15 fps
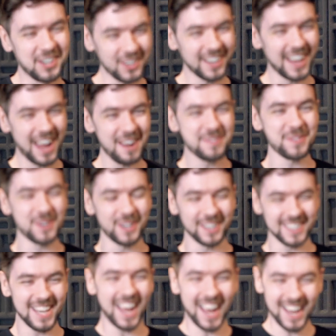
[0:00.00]
Good effort,
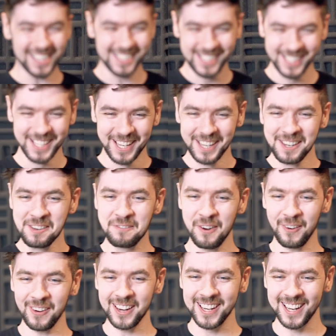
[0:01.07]
yes.
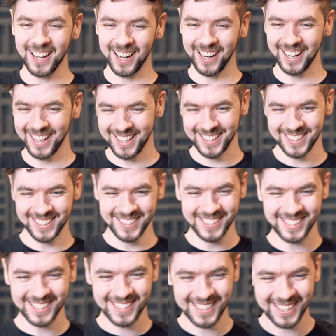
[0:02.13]
Very nice.